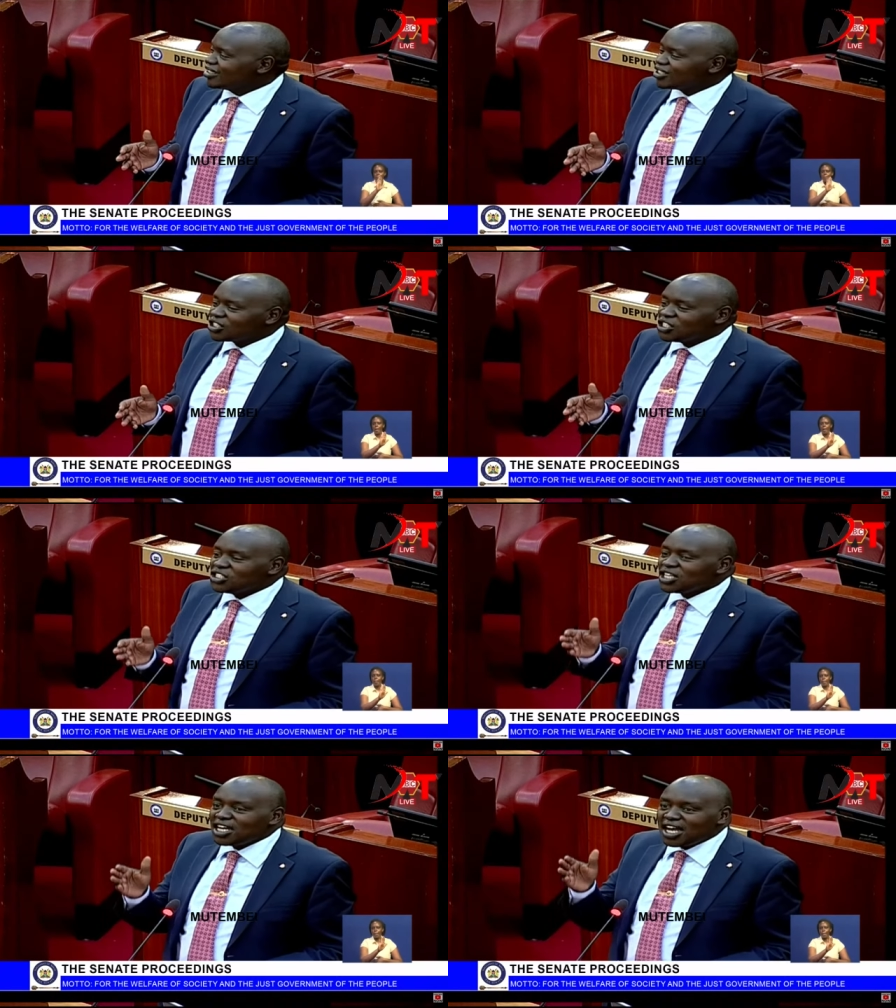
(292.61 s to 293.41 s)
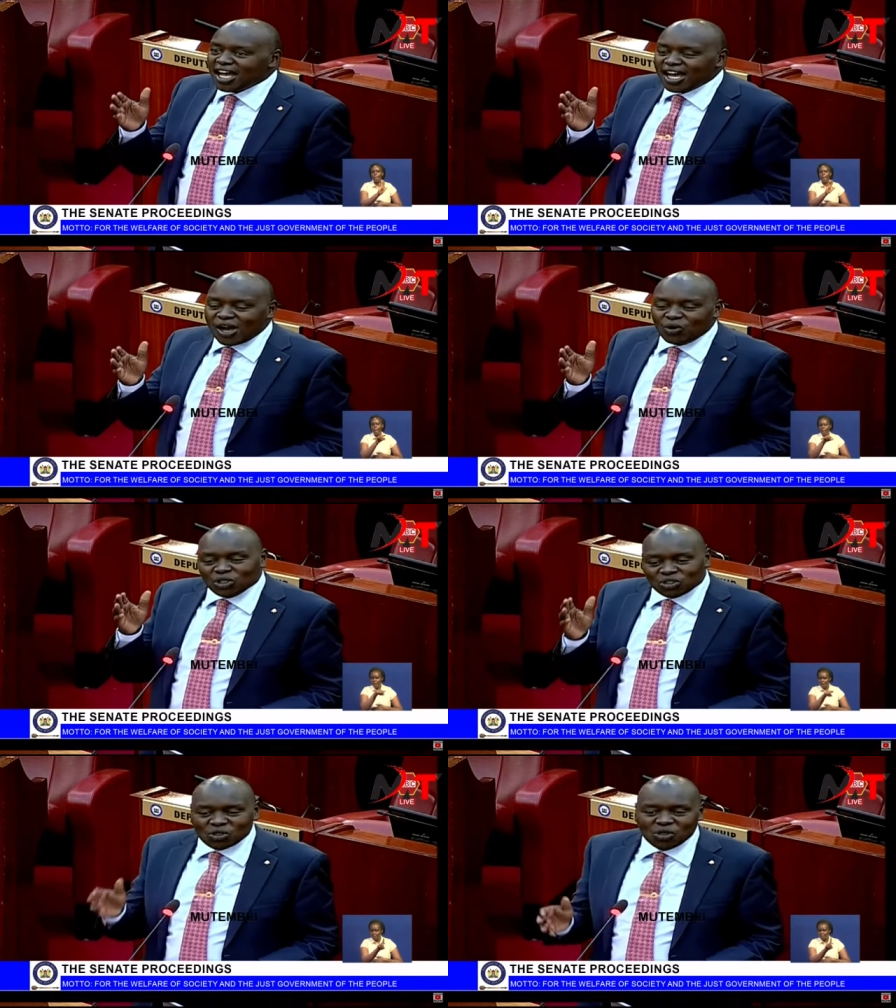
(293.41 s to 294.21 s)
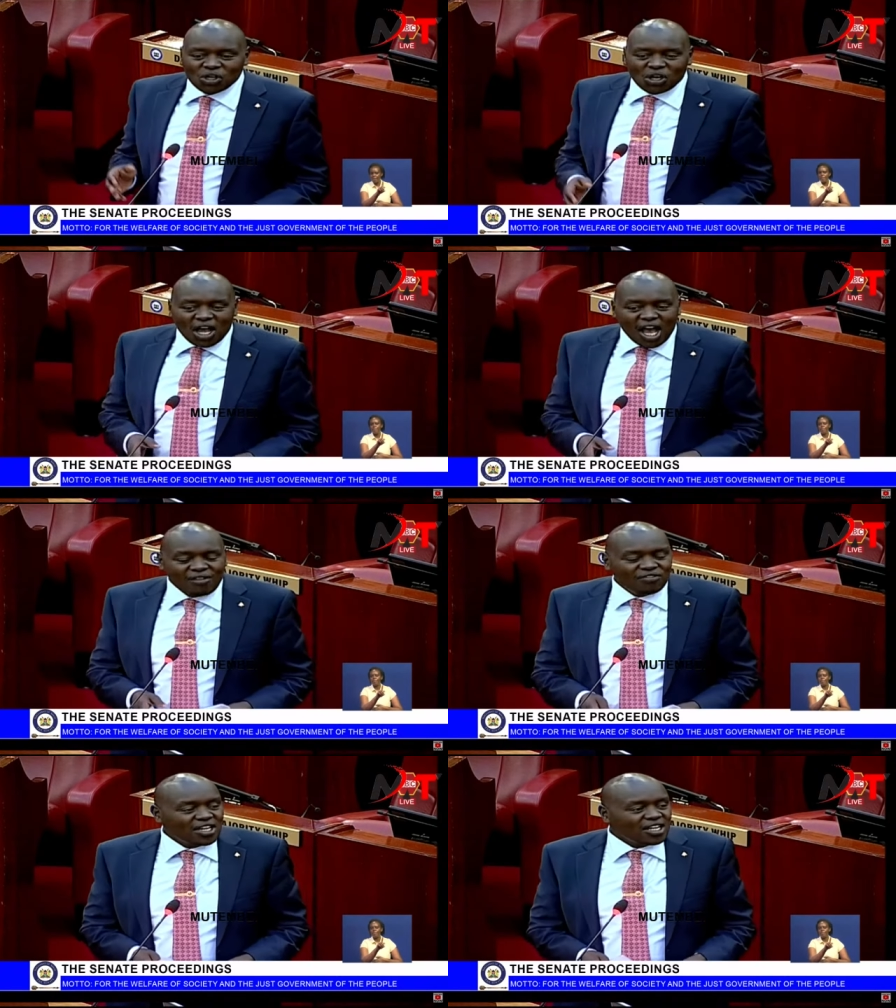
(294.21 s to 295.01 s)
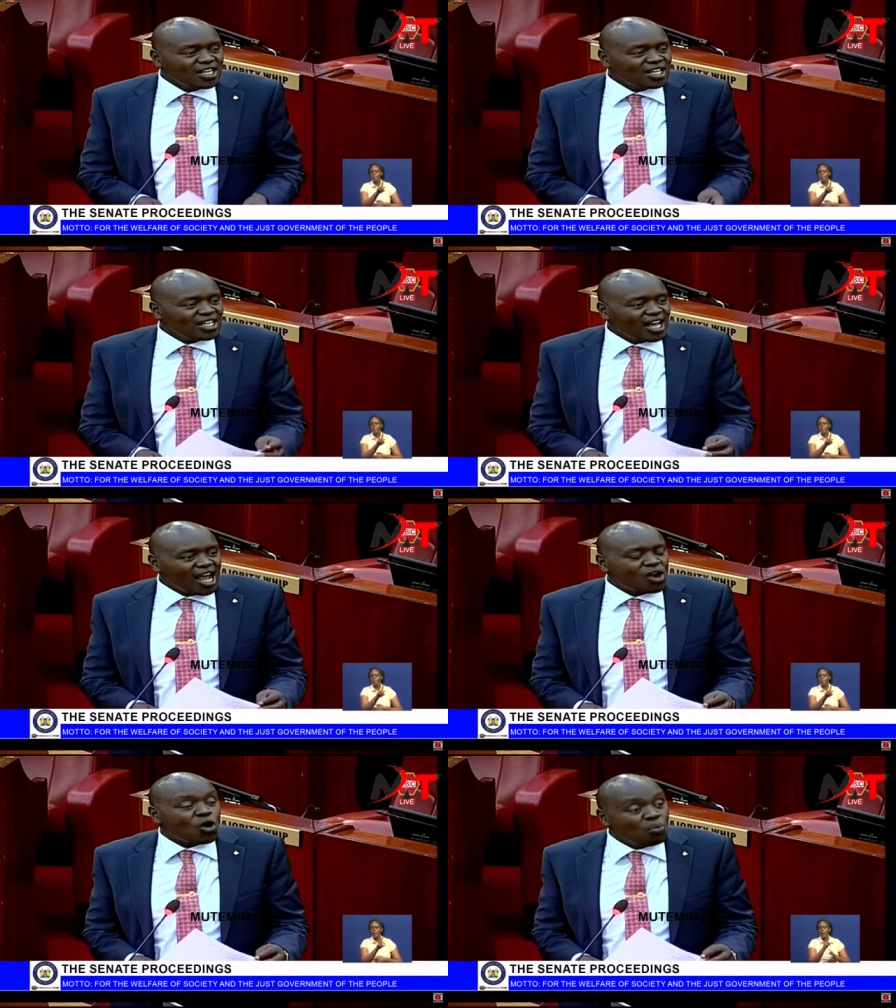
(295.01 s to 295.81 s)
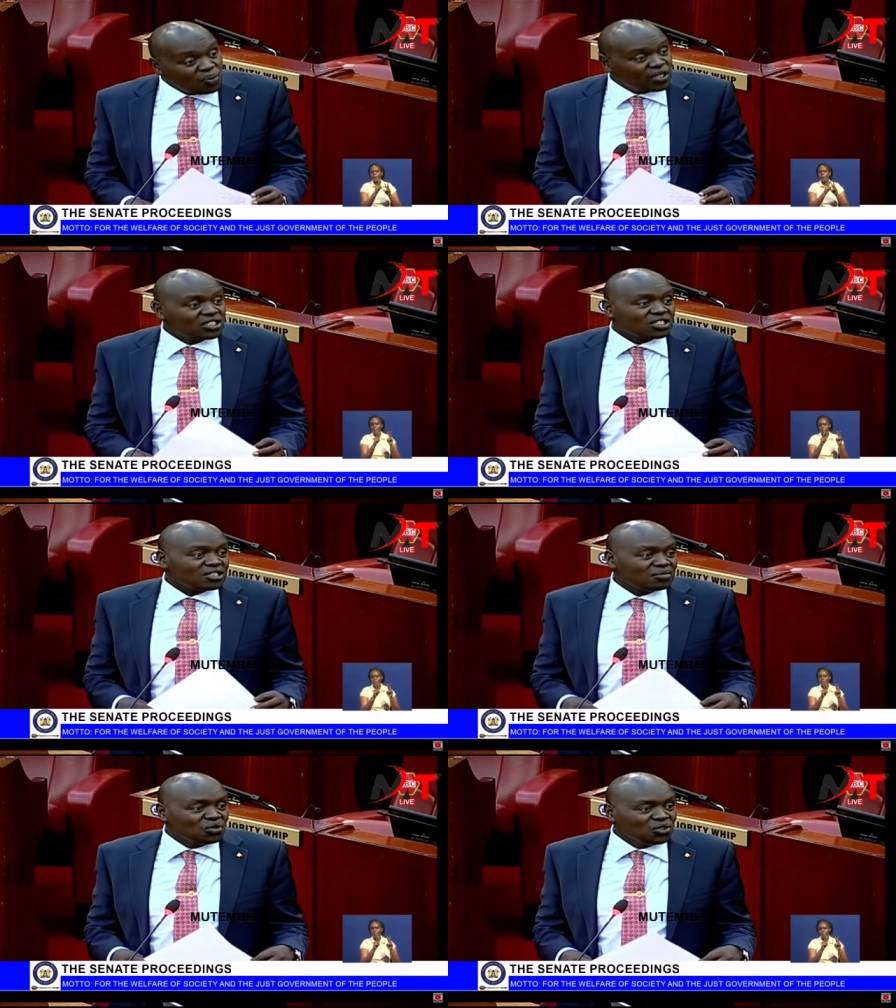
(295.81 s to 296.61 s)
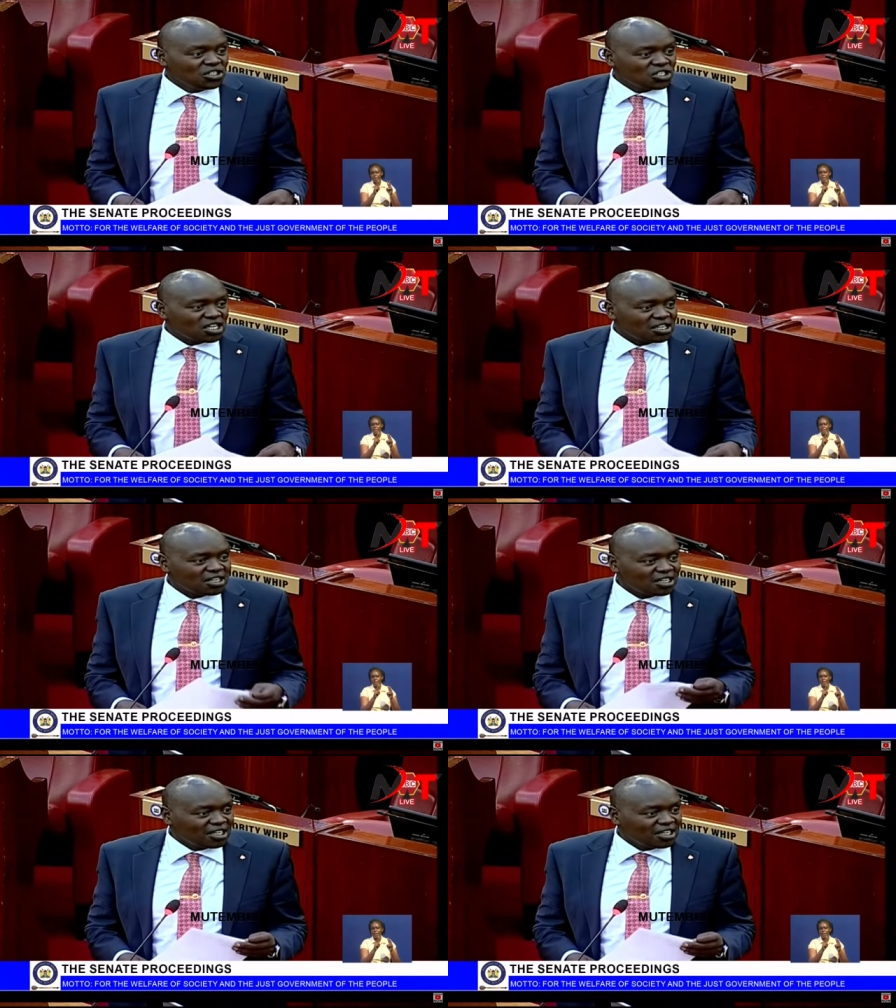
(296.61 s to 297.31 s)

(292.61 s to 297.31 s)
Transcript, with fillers: she's an, uh, also a very accomplished musician.